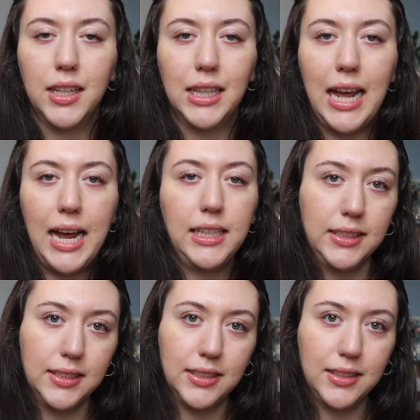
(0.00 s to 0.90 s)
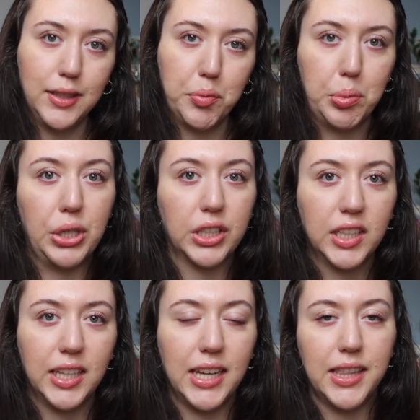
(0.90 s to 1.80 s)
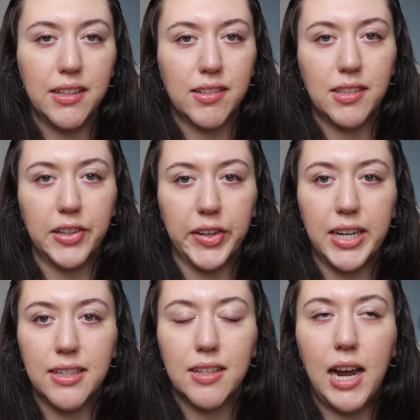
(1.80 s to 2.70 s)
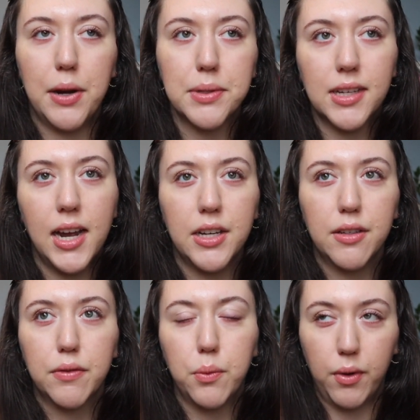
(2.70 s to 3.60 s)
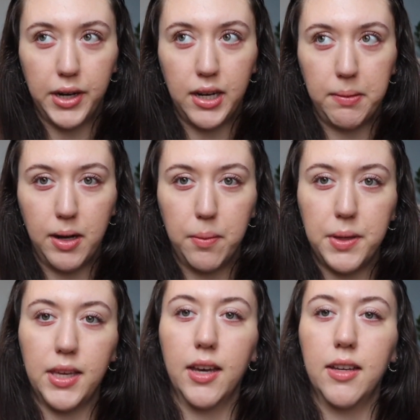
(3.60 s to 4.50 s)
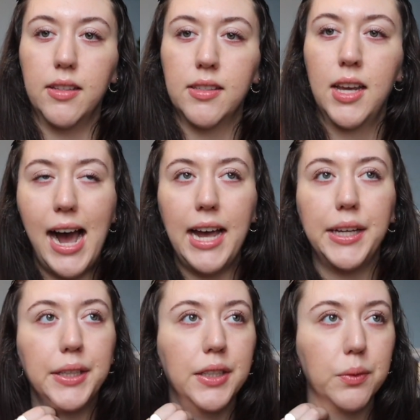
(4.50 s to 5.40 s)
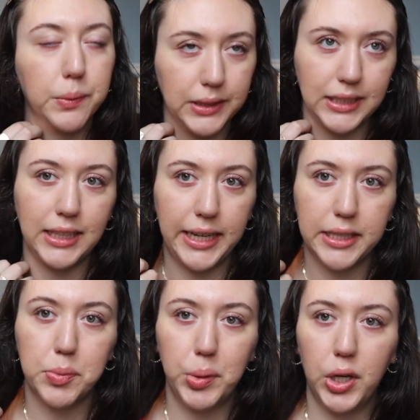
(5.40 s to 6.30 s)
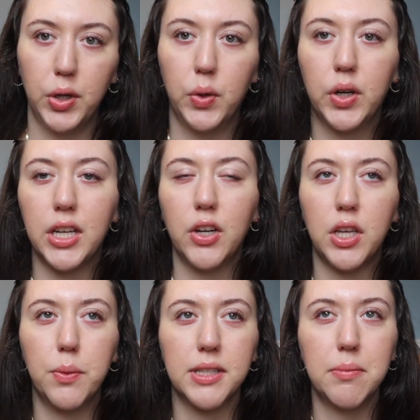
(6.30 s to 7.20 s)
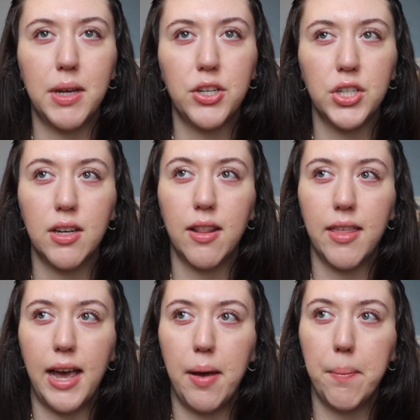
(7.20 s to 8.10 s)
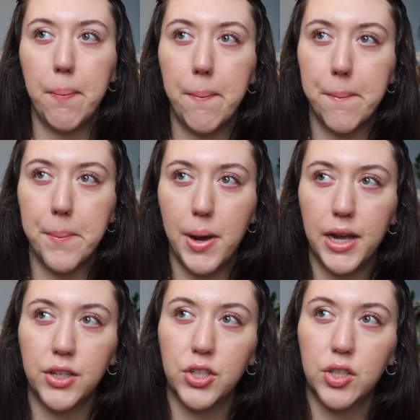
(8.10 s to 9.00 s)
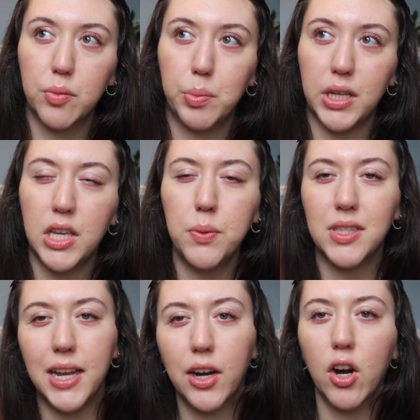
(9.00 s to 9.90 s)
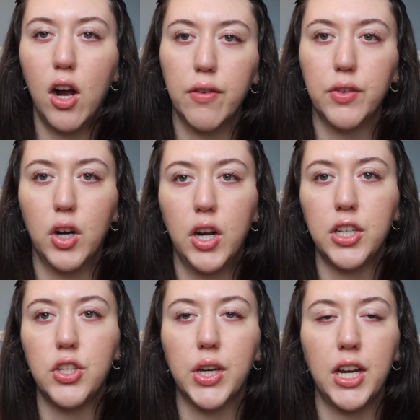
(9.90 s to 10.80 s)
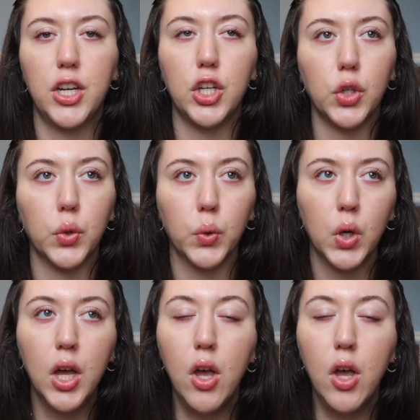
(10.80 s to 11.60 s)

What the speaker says: last book in this series I was kind of worried about because I really liked Bo. You know, he wasn't mentioned that much, but he was there off and on. You kind of knew